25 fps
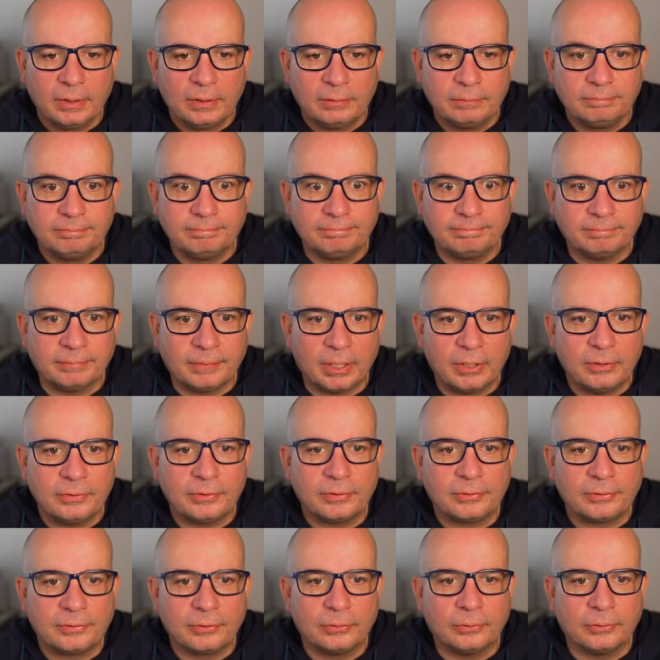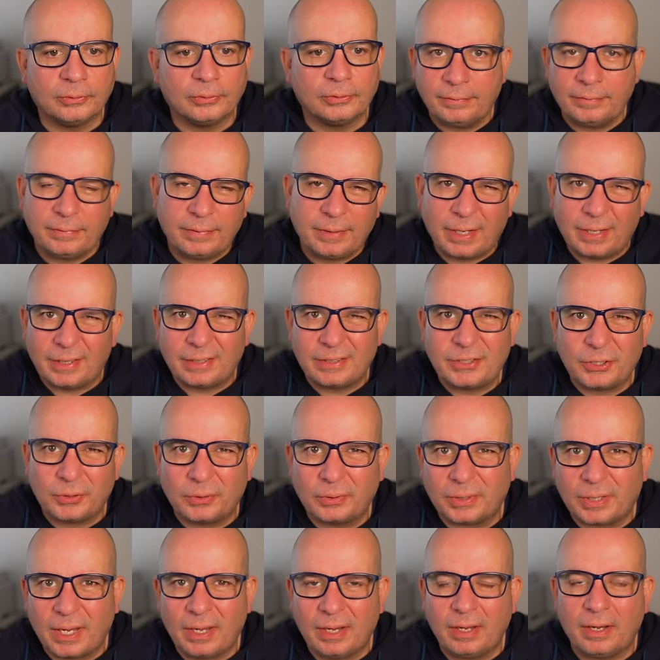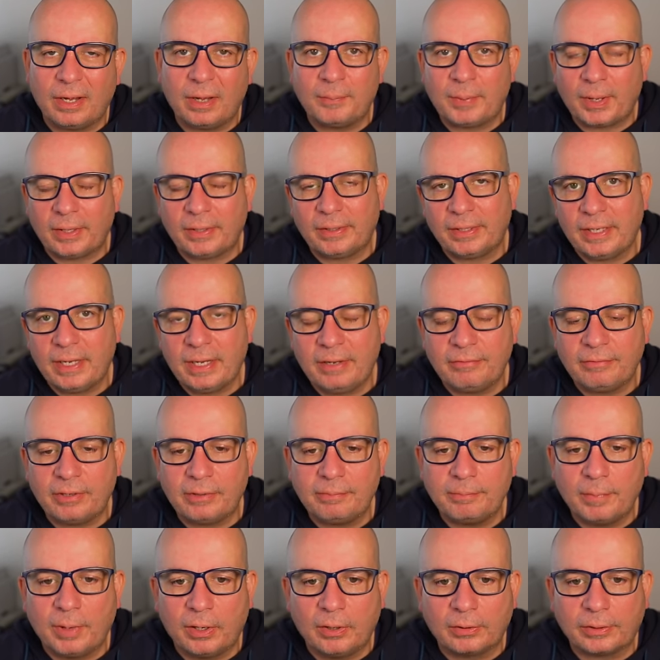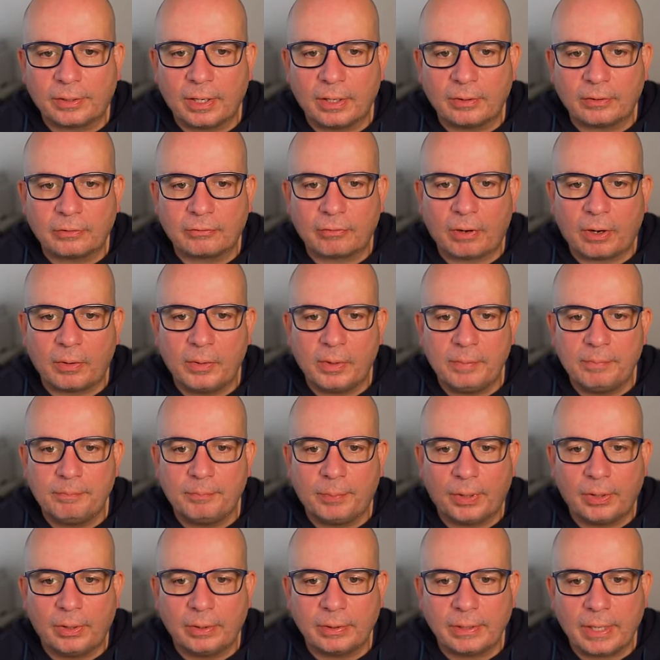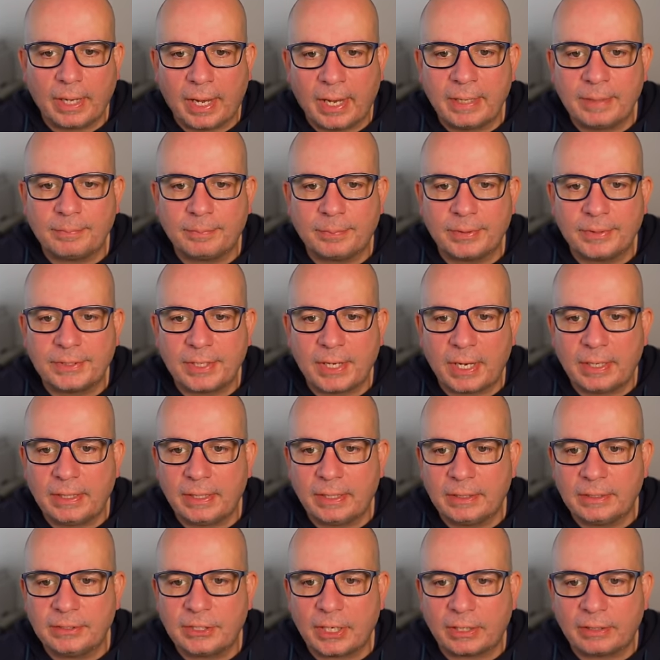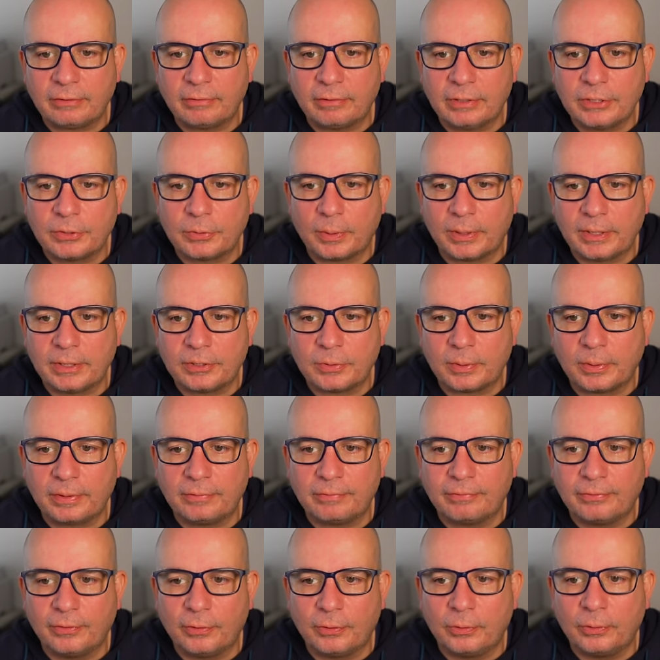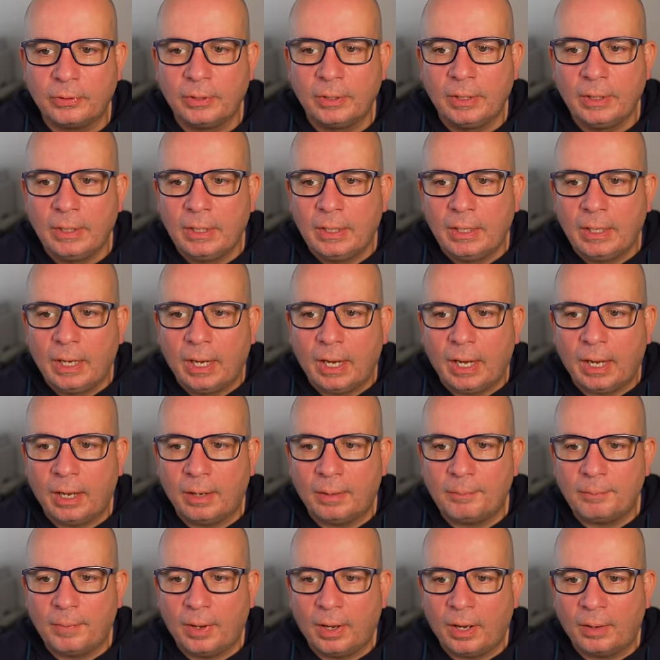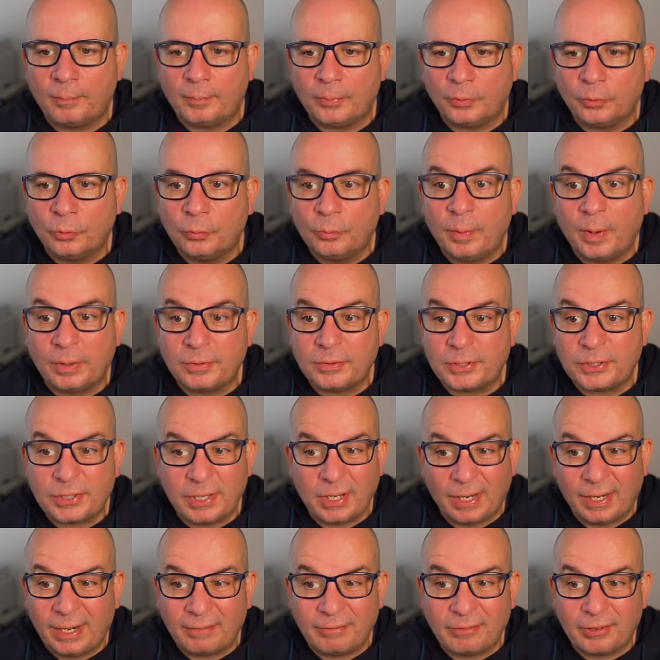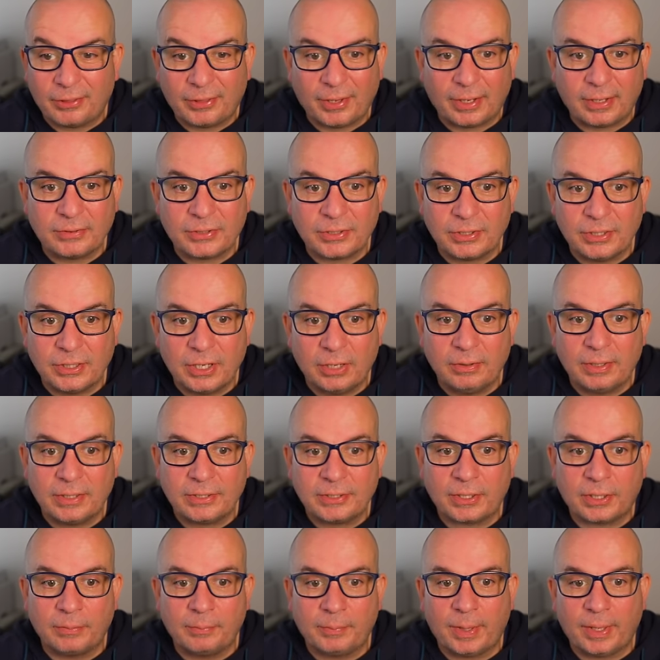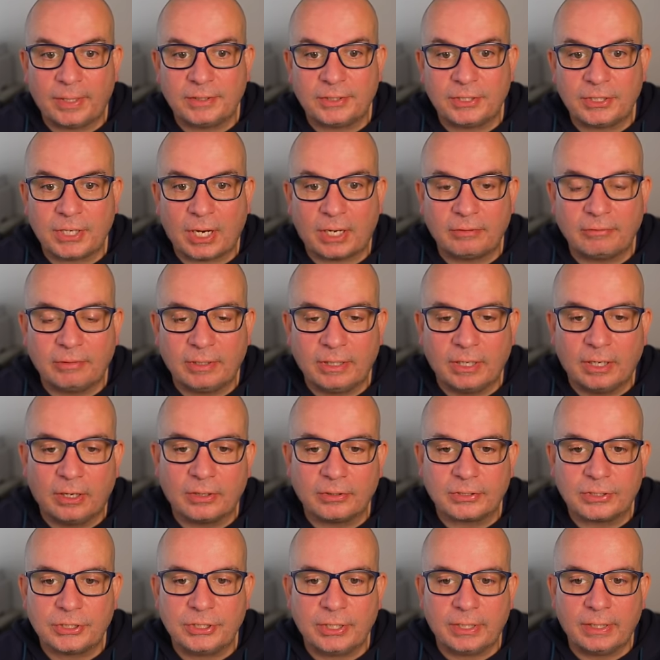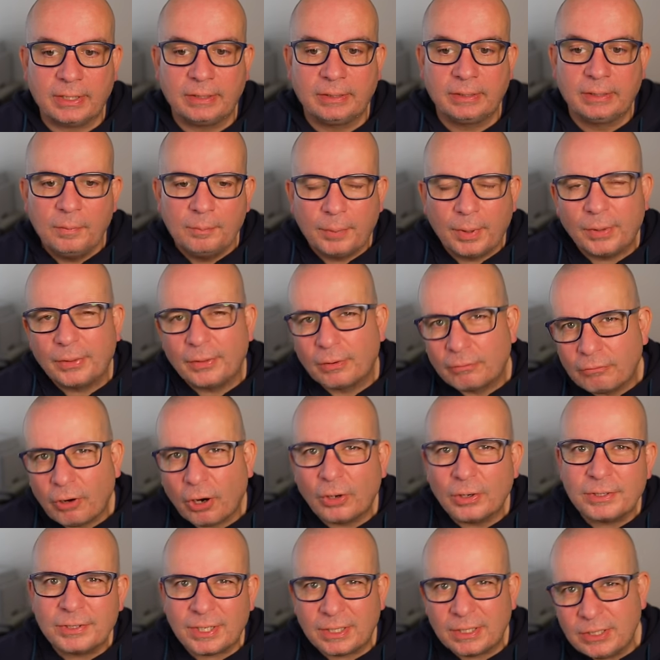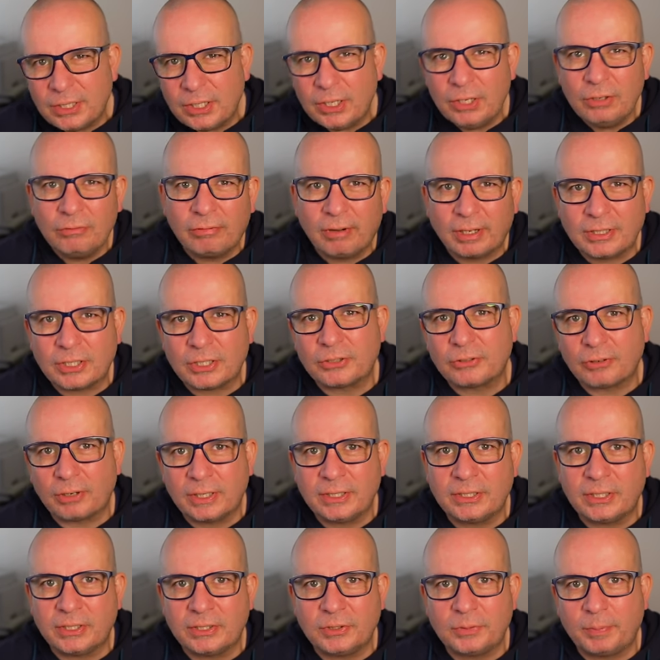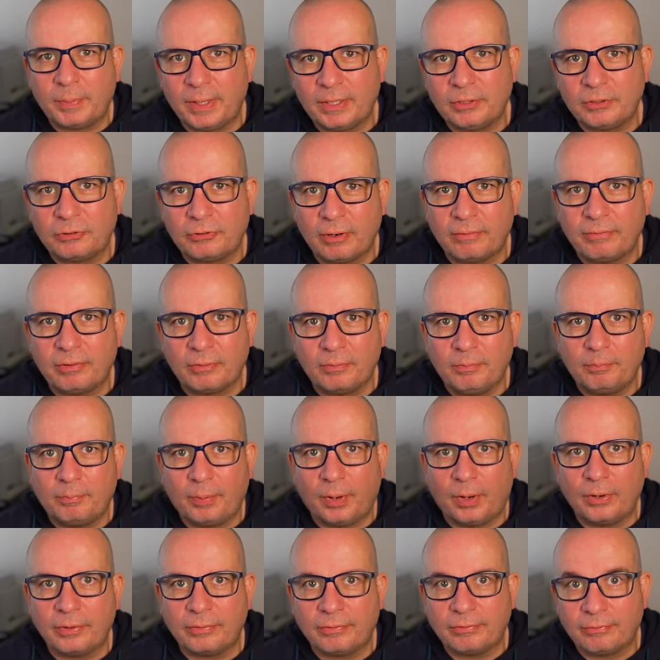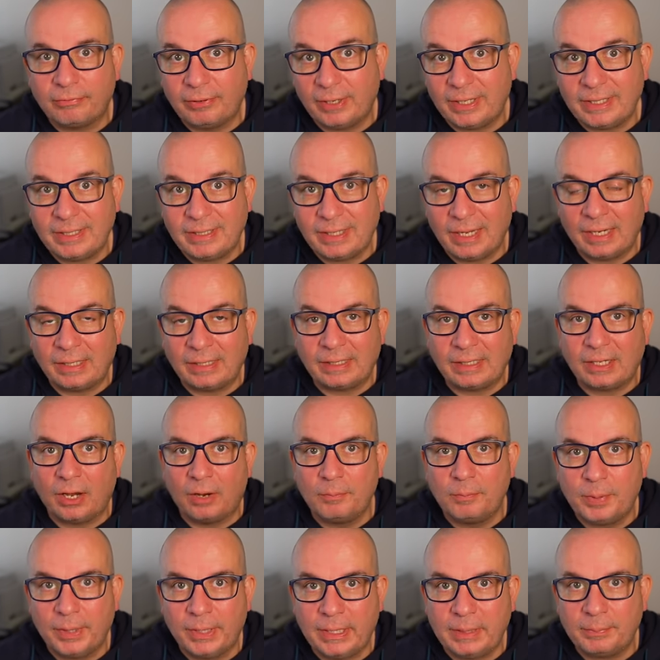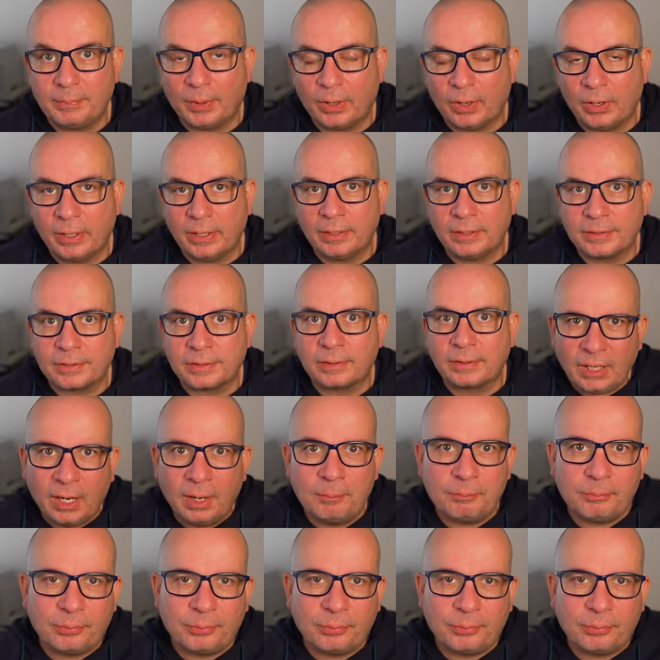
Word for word: Who'd have thought? Now, they talk here about the EV market growing by 8% in January 2024. up almost 11,000 units compared to January last year, but the rise in new registrations being driven by fleet and company buyers, and